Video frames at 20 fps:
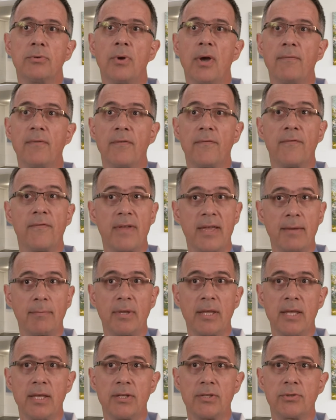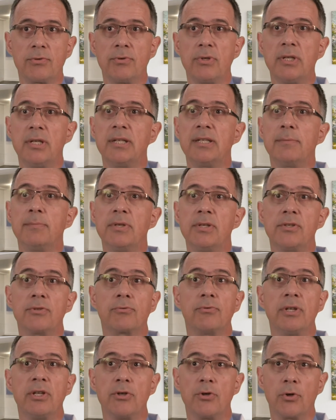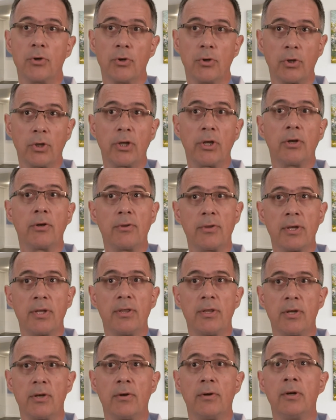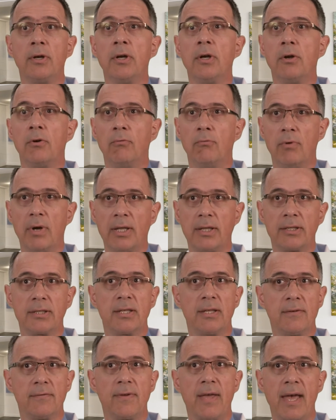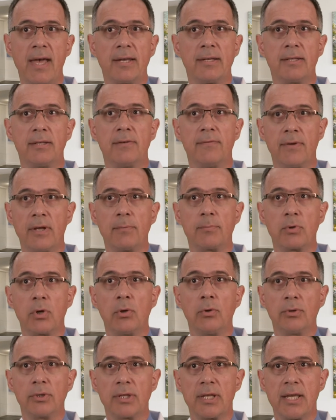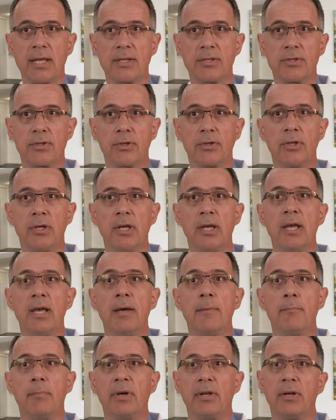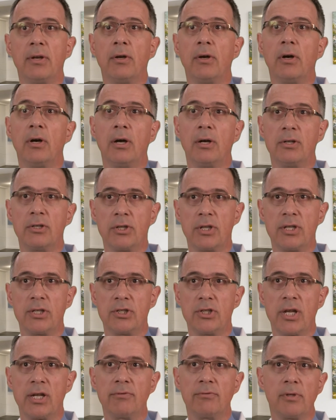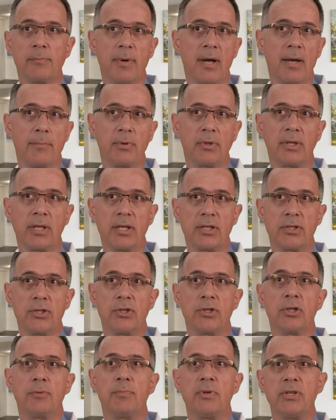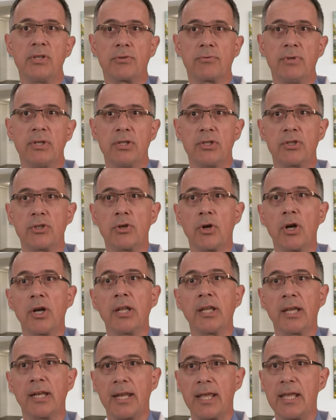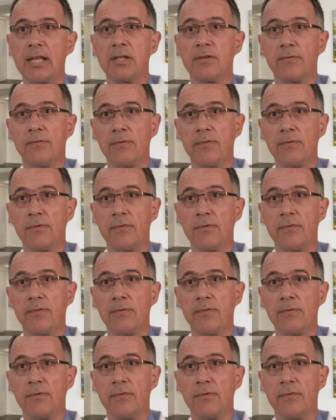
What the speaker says: who have a family history need to be screened earlier than their relative had developed colon cancer, but the general population should be screened starting at age